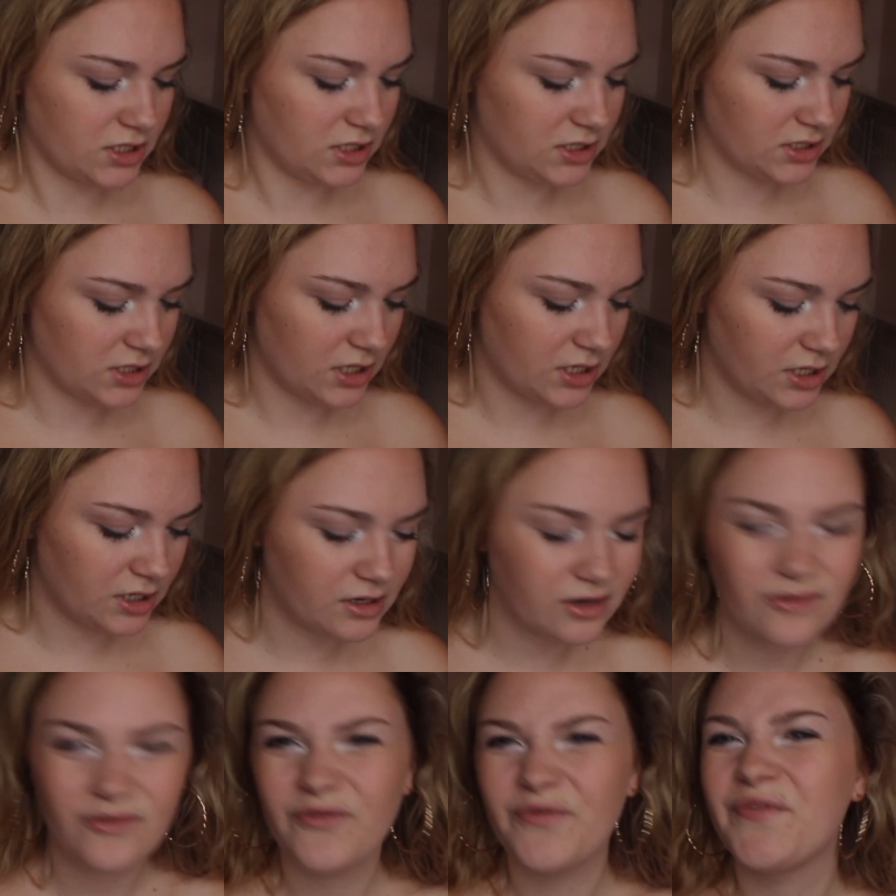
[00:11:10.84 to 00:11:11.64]
because
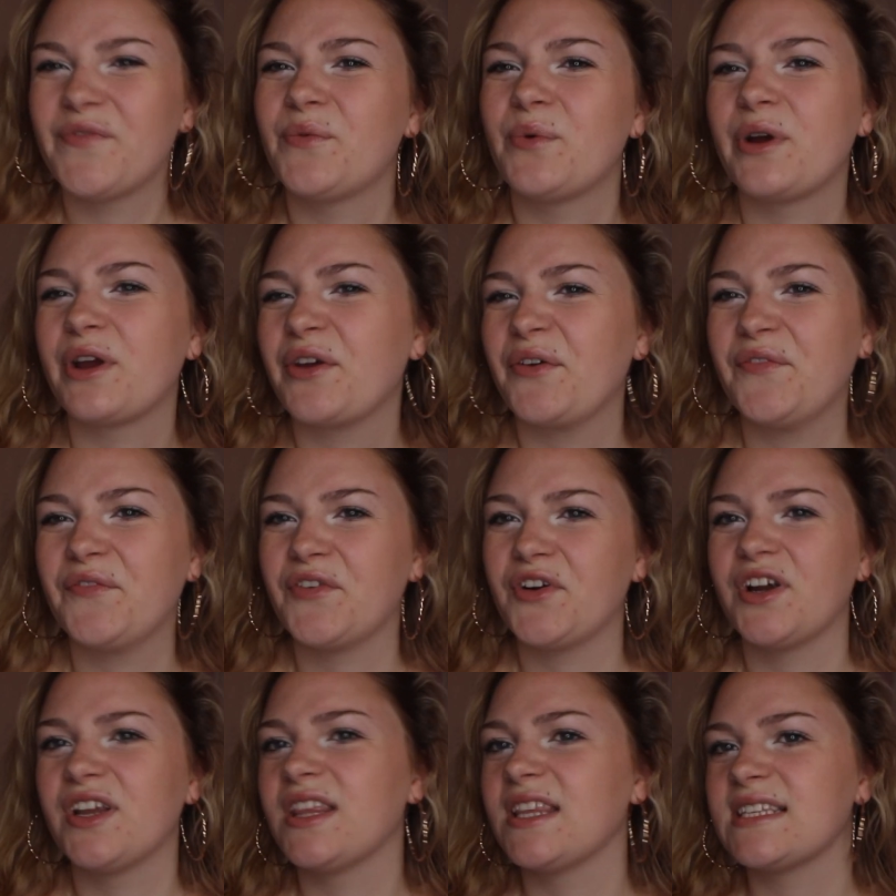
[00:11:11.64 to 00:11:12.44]
like wearing
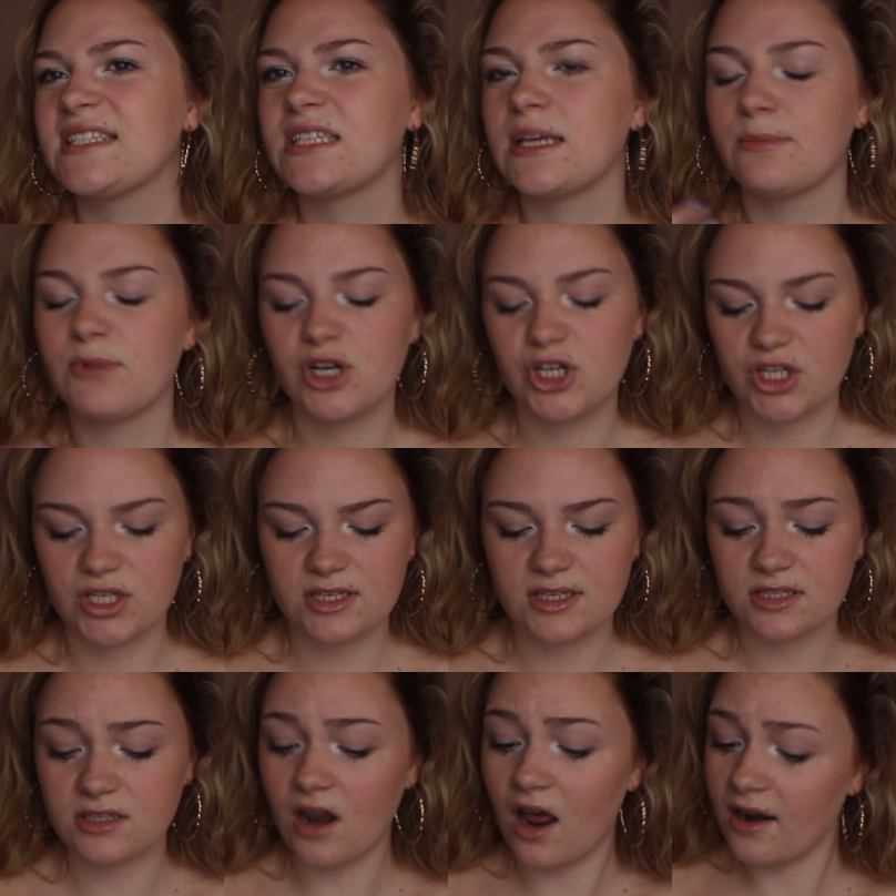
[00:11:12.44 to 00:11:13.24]
fur in the summer
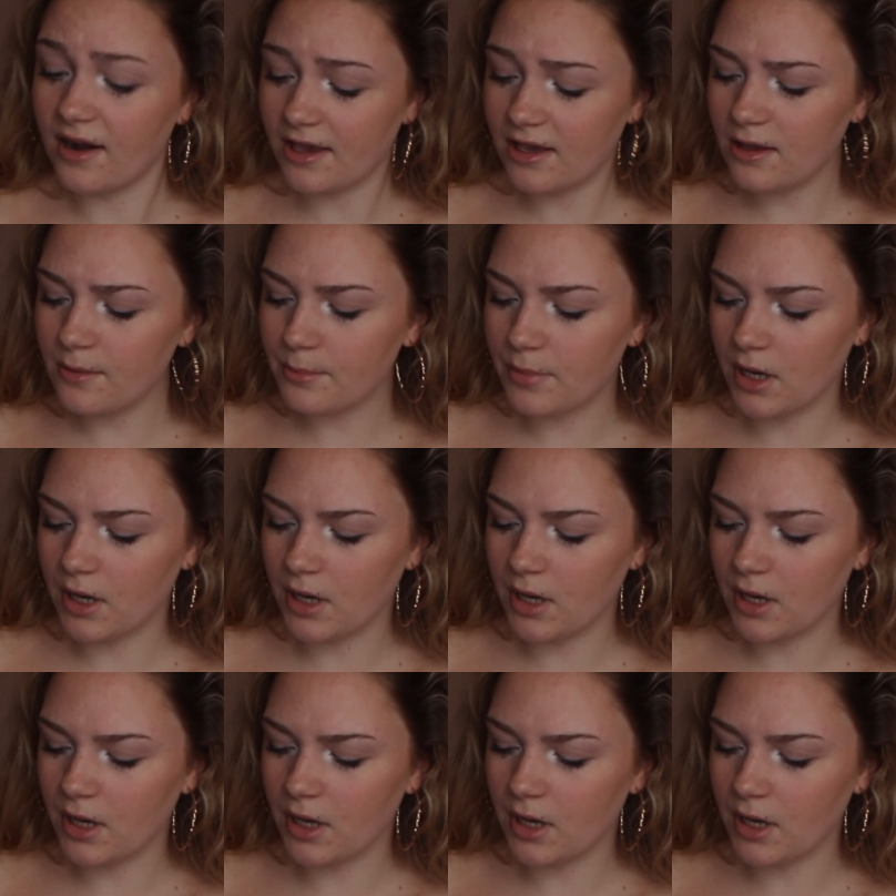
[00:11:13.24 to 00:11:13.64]
just is not it.